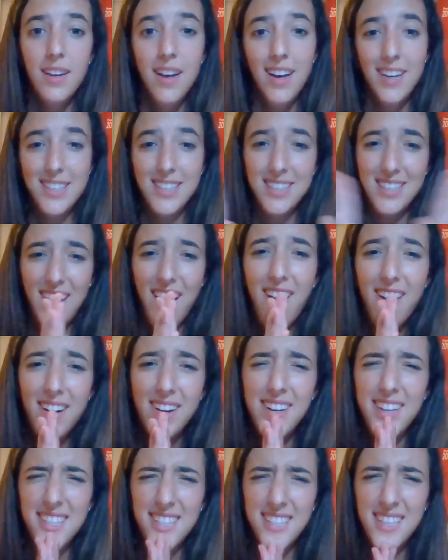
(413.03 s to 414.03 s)
as
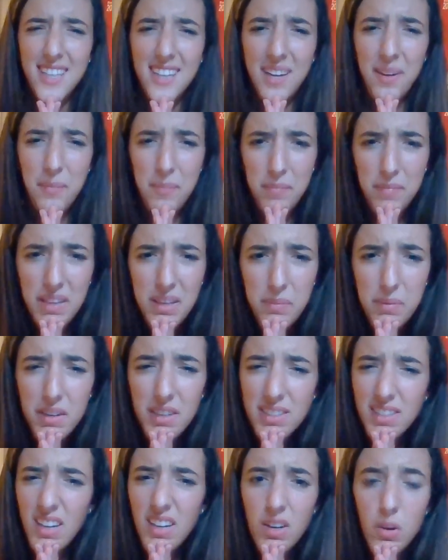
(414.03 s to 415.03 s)
hard as it can be,
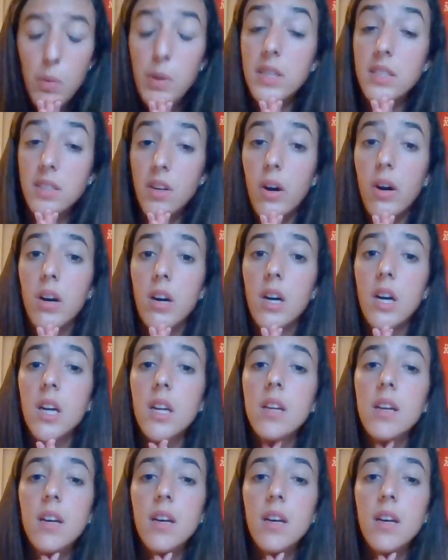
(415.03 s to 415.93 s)
because I know it's hard.